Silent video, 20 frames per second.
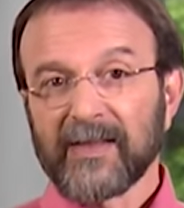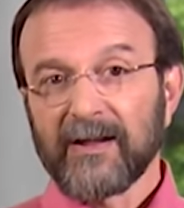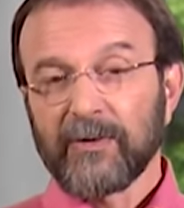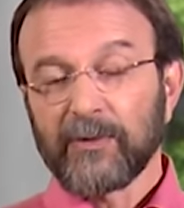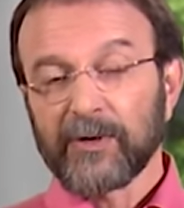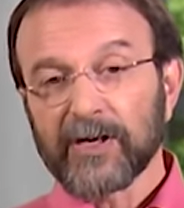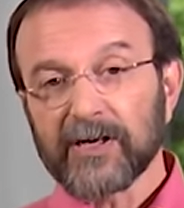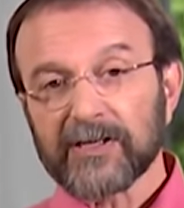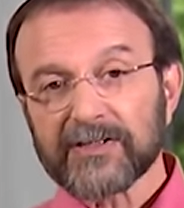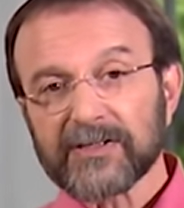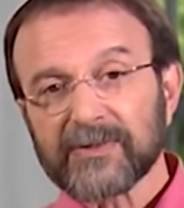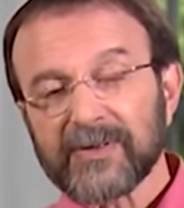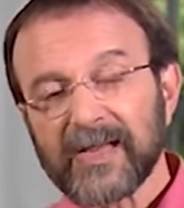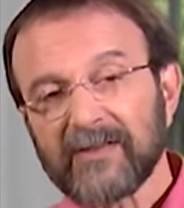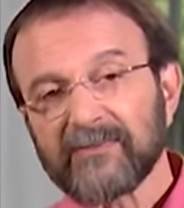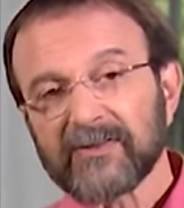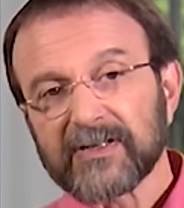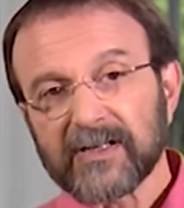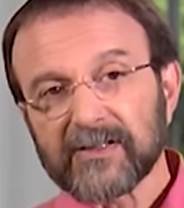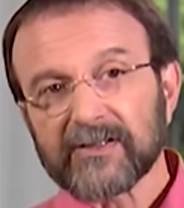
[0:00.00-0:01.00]
We also
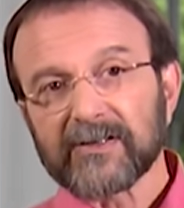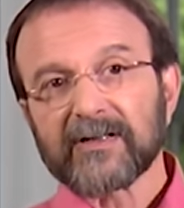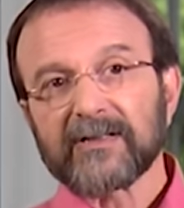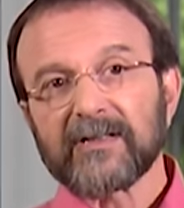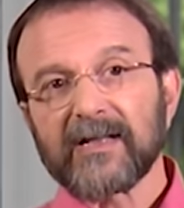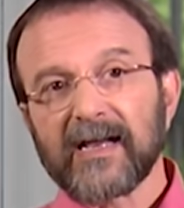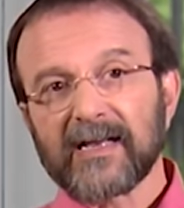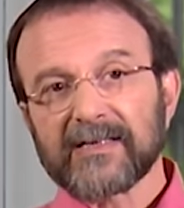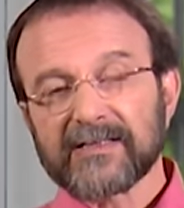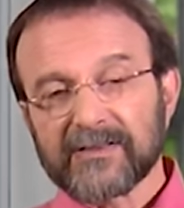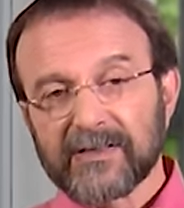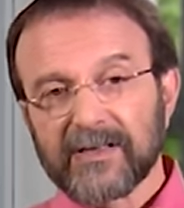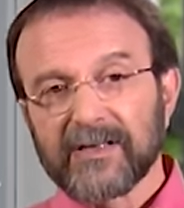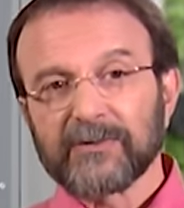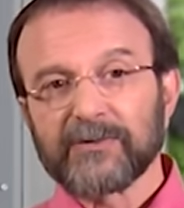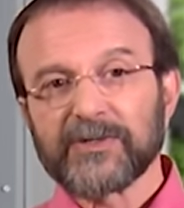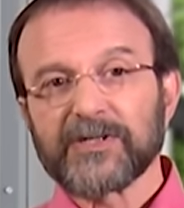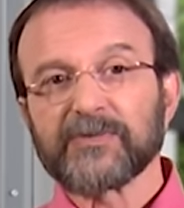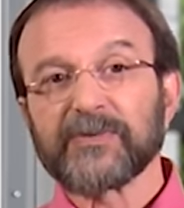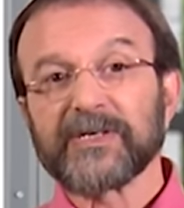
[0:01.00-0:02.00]
have another class,
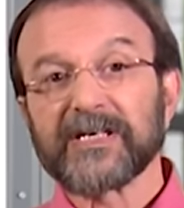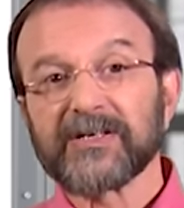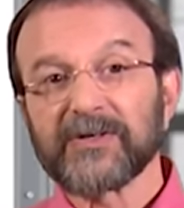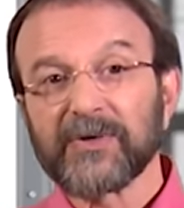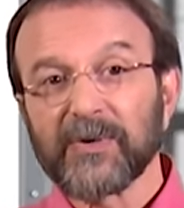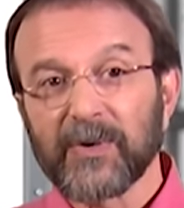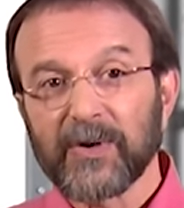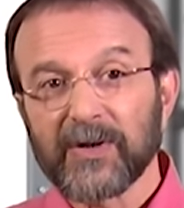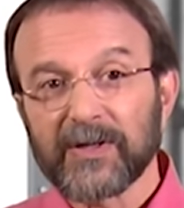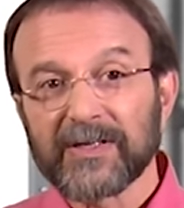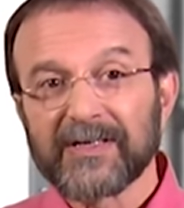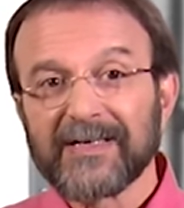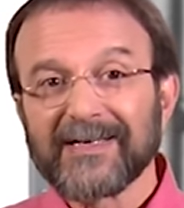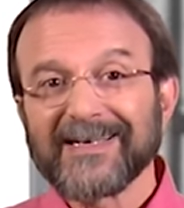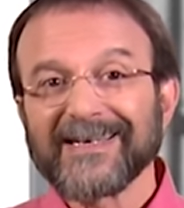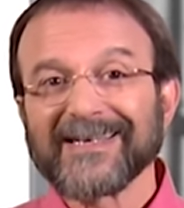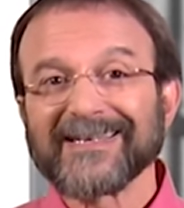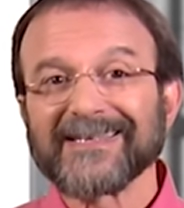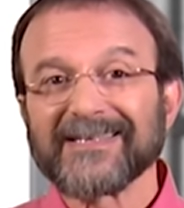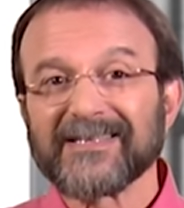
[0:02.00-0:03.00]
which we call
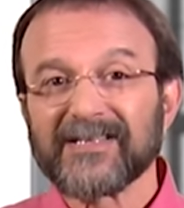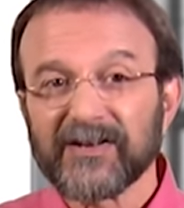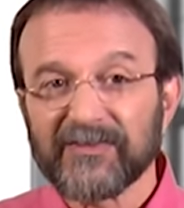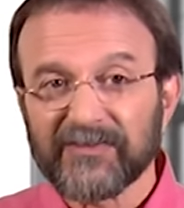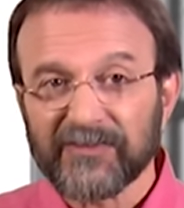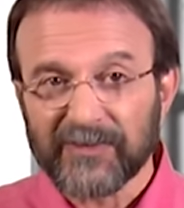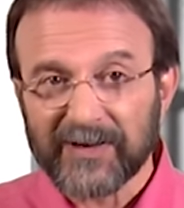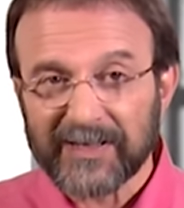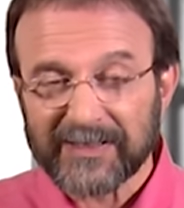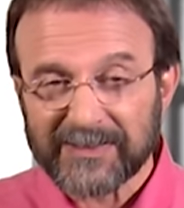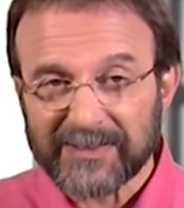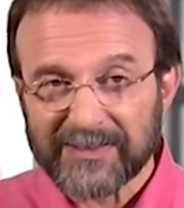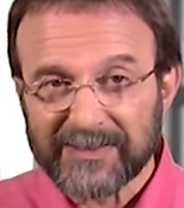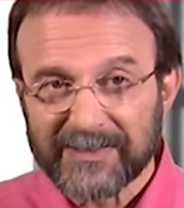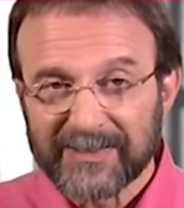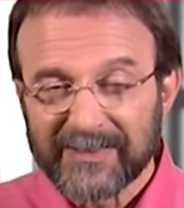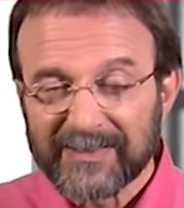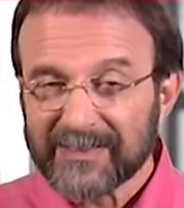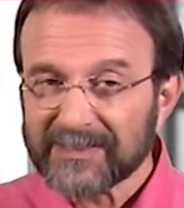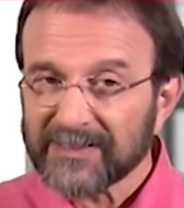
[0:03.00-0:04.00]
indifferent.
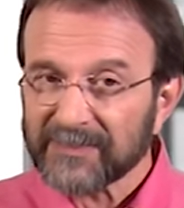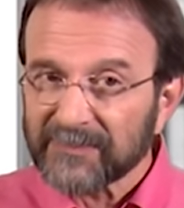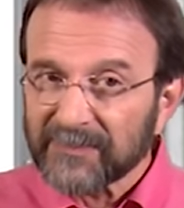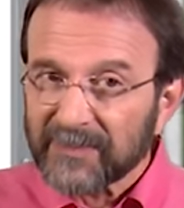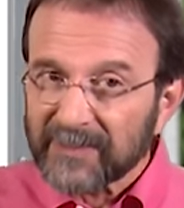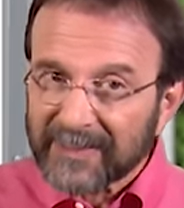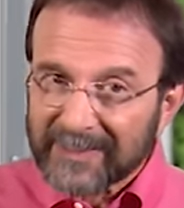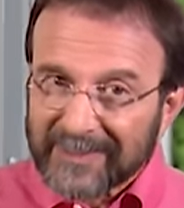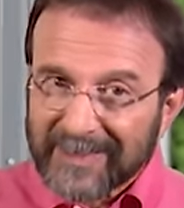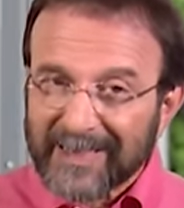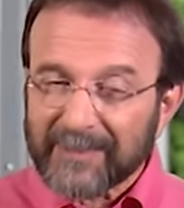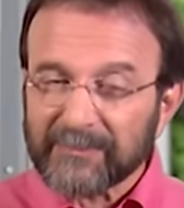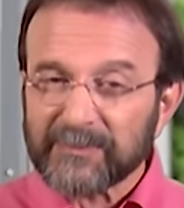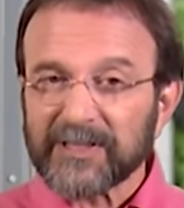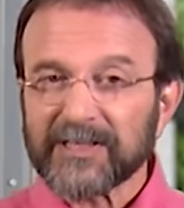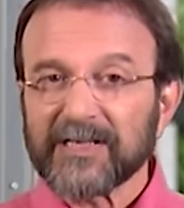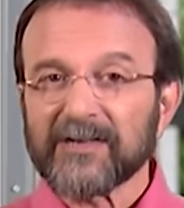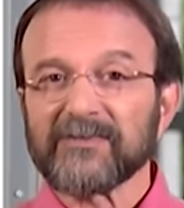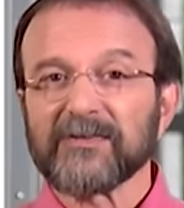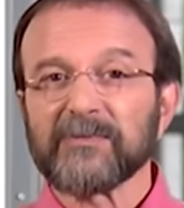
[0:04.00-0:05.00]
It's a funny name
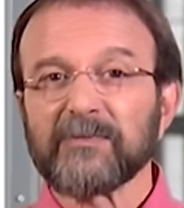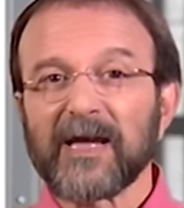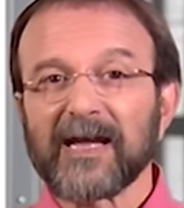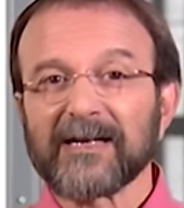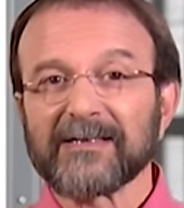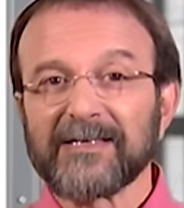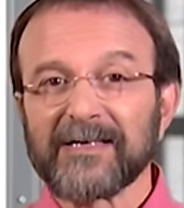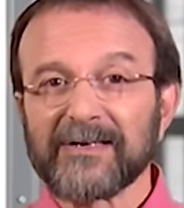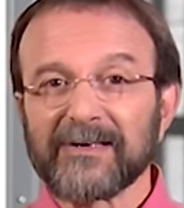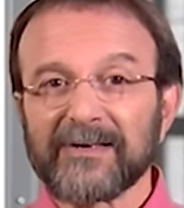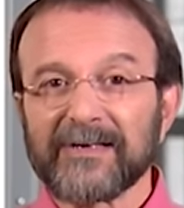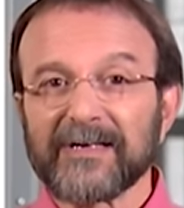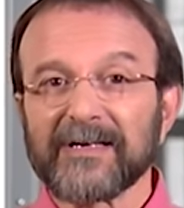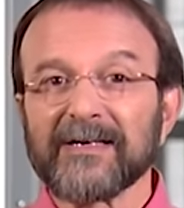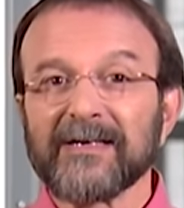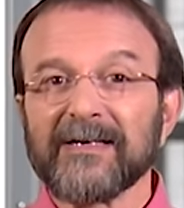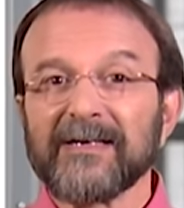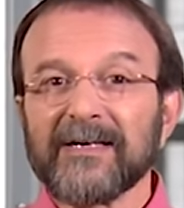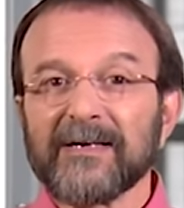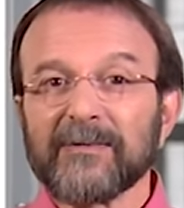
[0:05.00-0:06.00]
to give a bacteria.